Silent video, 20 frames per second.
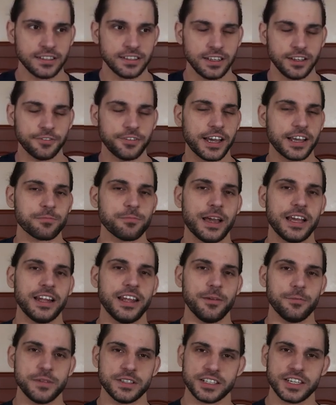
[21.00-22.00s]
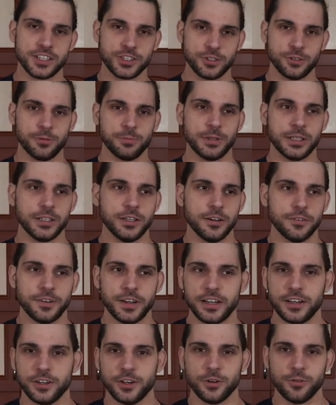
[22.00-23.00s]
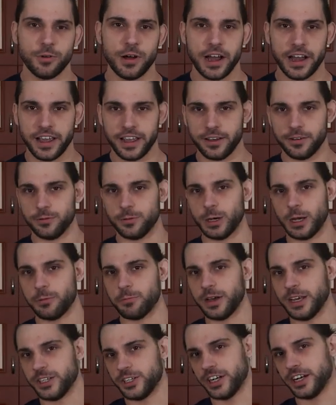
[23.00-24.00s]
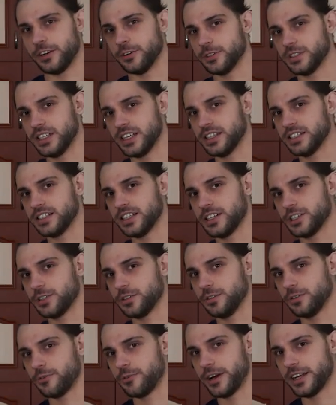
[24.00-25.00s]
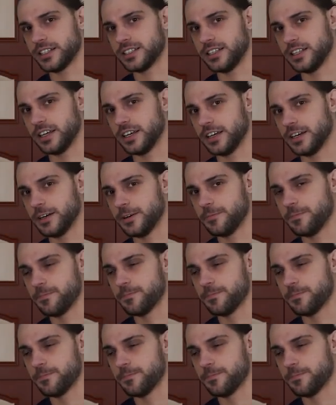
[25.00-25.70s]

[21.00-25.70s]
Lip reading: In fact, my name is Angelo Petkov. I don't know why my channel says Angelo Wrestling.